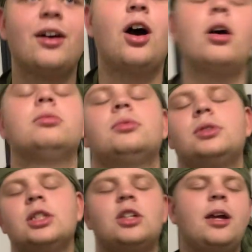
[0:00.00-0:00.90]
Oh,
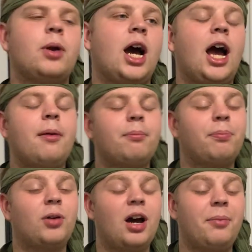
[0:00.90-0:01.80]
disclaimer. I'm
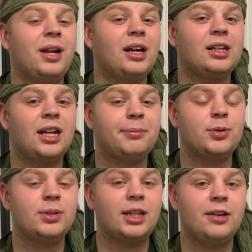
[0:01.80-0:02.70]
probably not gonna
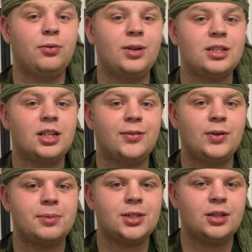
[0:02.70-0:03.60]
do the giveaway stuff while
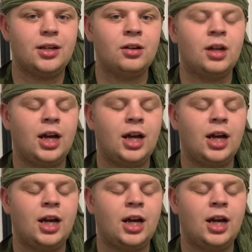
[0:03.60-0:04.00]
I'm still here.